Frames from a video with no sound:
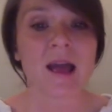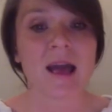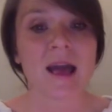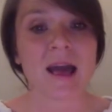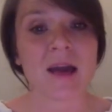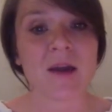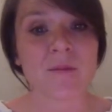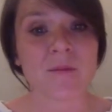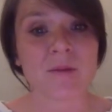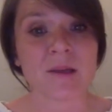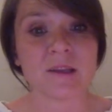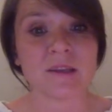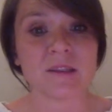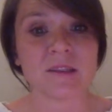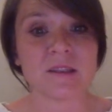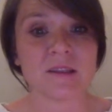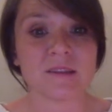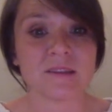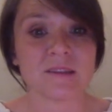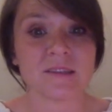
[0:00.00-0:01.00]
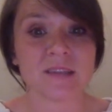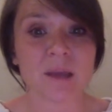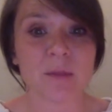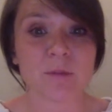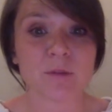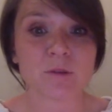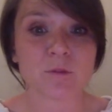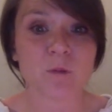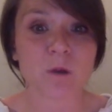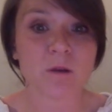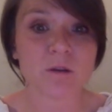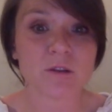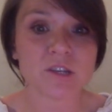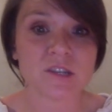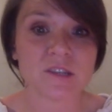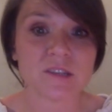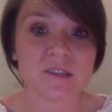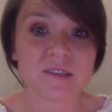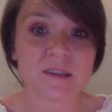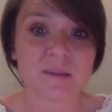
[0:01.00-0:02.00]
the disciples woke
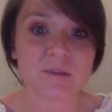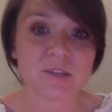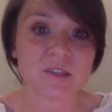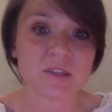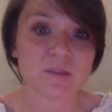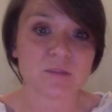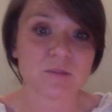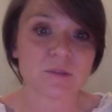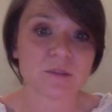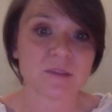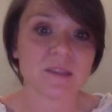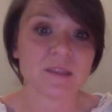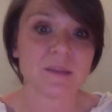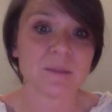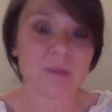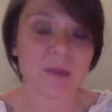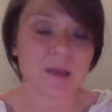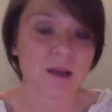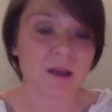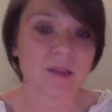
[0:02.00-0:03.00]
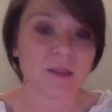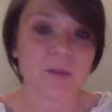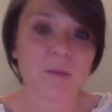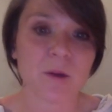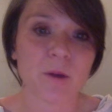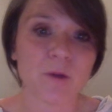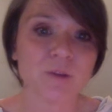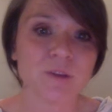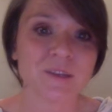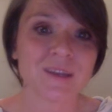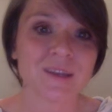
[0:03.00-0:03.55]
Jesus up. Jesus was sleeping on the boat